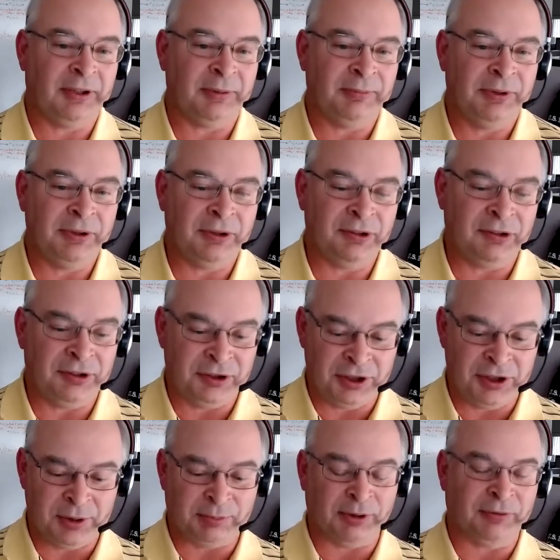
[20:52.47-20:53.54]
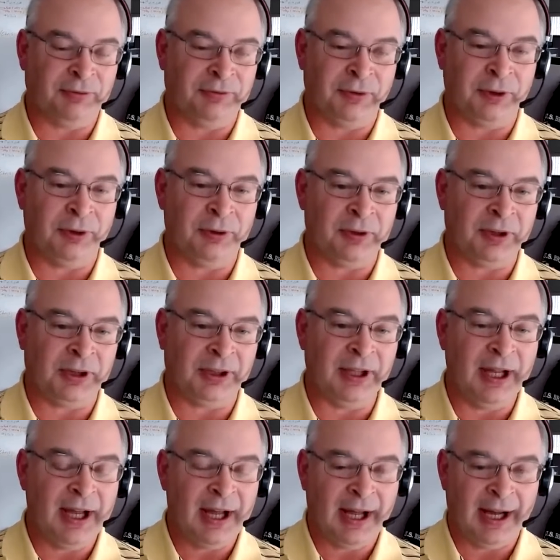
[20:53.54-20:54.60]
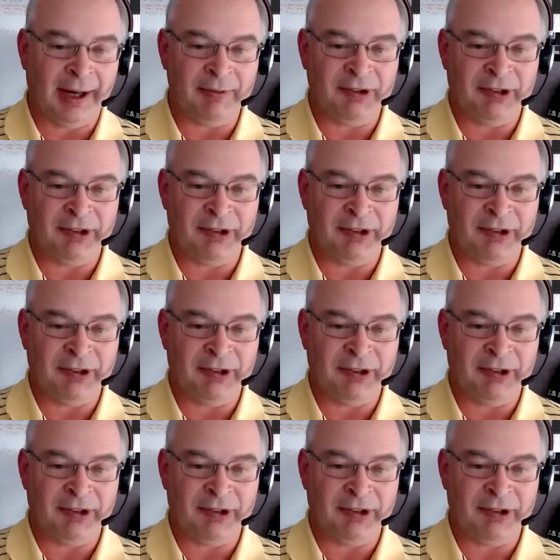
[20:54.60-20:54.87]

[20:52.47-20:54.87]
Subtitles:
I'm sitting at my desk writing code,